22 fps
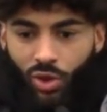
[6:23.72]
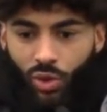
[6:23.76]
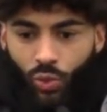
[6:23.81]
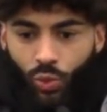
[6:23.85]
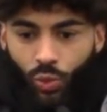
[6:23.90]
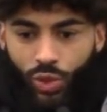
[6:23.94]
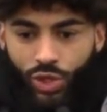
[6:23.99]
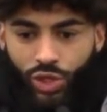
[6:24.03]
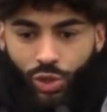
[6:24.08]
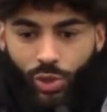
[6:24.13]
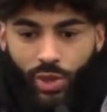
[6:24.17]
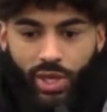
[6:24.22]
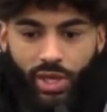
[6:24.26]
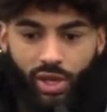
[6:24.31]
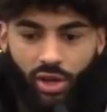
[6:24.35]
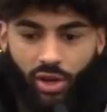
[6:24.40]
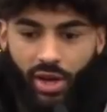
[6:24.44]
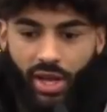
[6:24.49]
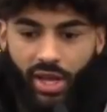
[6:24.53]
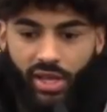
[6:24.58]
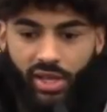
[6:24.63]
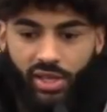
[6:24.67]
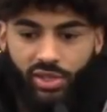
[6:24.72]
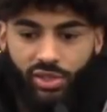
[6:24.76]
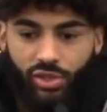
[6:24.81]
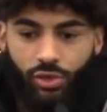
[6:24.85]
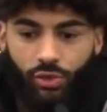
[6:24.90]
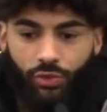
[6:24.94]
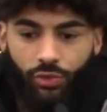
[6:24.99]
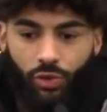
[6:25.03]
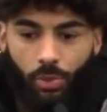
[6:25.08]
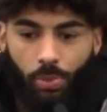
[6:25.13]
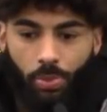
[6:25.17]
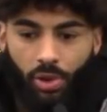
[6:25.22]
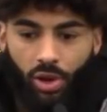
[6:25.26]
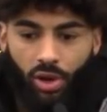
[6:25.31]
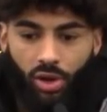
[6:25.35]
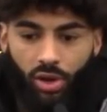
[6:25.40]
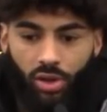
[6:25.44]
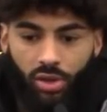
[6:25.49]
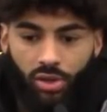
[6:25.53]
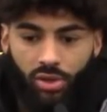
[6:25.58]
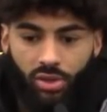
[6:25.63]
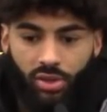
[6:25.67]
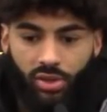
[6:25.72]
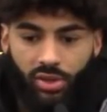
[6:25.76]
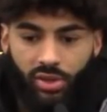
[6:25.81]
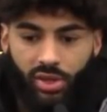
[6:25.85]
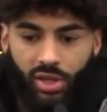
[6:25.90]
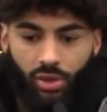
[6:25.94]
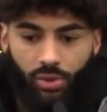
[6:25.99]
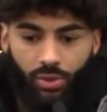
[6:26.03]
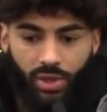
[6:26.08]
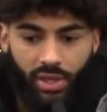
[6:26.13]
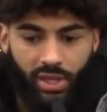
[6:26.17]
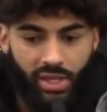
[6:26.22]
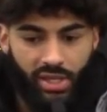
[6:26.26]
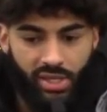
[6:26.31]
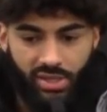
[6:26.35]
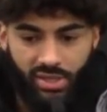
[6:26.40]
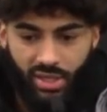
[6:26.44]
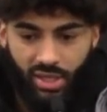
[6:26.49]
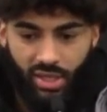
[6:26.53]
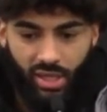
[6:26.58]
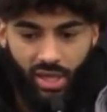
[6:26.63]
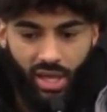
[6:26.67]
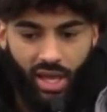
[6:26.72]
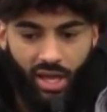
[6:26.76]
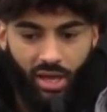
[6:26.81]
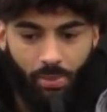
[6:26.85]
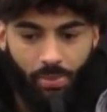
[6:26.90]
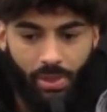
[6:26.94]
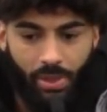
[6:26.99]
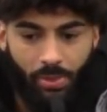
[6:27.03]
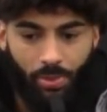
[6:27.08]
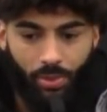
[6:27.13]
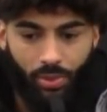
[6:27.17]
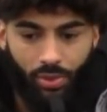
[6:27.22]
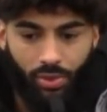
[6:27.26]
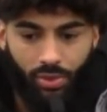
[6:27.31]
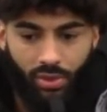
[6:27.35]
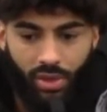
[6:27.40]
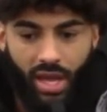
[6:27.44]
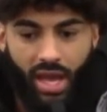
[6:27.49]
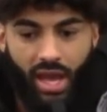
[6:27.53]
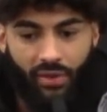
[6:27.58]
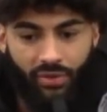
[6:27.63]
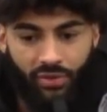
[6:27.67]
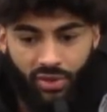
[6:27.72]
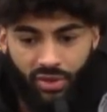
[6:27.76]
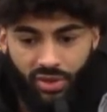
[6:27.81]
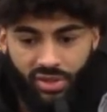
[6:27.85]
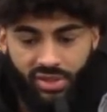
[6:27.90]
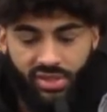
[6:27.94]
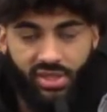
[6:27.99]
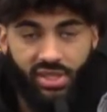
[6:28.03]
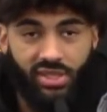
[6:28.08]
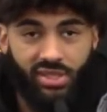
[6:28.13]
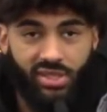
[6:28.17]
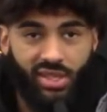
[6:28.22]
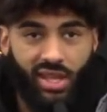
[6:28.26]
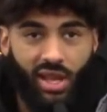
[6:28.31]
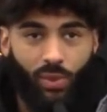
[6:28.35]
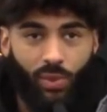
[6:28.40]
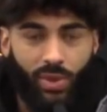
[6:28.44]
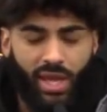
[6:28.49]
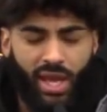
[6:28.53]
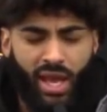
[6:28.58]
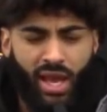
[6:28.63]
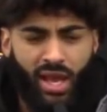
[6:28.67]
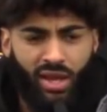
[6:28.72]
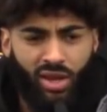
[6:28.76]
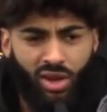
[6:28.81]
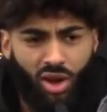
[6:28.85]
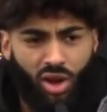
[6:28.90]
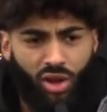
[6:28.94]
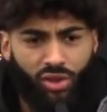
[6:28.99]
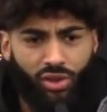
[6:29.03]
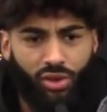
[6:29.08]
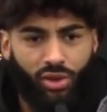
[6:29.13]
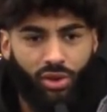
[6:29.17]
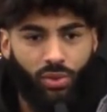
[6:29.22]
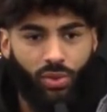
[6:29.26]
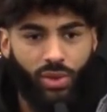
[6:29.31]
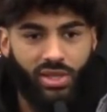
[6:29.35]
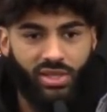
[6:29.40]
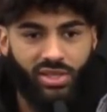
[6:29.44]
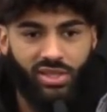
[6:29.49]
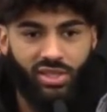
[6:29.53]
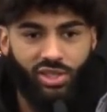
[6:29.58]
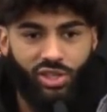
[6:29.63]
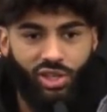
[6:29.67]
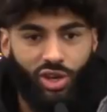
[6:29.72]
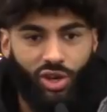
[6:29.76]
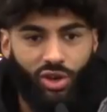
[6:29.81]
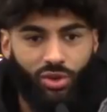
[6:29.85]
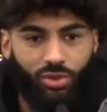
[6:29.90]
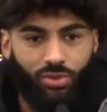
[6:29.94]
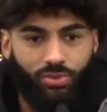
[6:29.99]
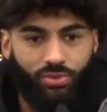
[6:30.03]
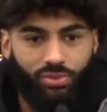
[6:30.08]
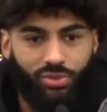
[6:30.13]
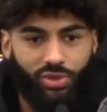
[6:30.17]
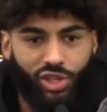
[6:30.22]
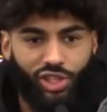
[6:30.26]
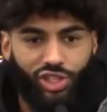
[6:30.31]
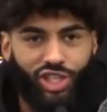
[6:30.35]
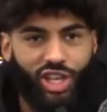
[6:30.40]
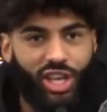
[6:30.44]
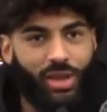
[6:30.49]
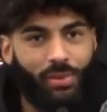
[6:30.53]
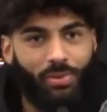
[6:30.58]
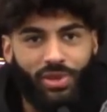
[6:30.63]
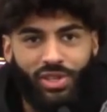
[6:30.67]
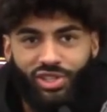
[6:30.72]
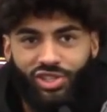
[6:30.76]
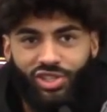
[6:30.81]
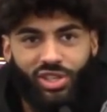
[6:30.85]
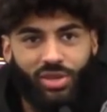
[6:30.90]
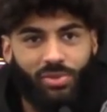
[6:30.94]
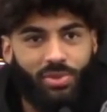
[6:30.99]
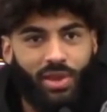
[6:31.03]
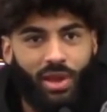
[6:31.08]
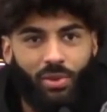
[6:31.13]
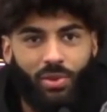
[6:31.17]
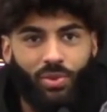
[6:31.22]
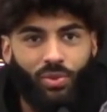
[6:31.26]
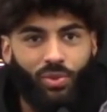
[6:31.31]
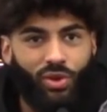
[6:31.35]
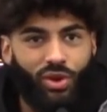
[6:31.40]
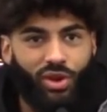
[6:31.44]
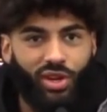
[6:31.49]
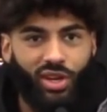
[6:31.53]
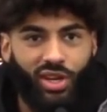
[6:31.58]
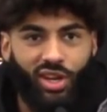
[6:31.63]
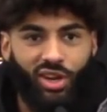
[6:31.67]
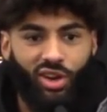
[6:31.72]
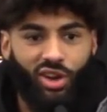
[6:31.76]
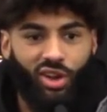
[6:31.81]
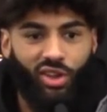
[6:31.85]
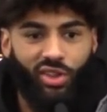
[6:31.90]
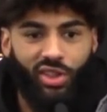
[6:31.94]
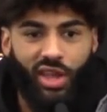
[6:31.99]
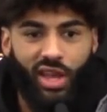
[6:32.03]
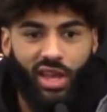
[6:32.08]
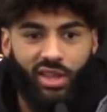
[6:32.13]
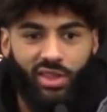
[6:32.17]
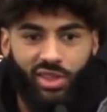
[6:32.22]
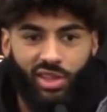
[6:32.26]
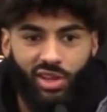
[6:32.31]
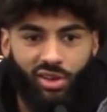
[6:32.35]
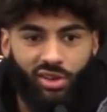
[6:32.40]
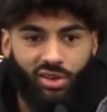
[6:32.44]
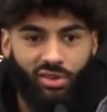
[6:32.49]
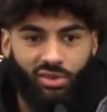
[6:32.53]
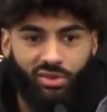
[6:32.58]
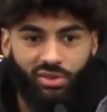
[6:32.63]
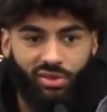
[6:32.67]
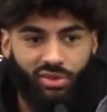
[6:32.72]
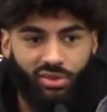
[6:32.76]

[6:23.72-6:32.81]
when you hear ASU football, there really isn't a lot of people after the season that we had. And although it wasn't, you know, the championship that we wanted and all that, there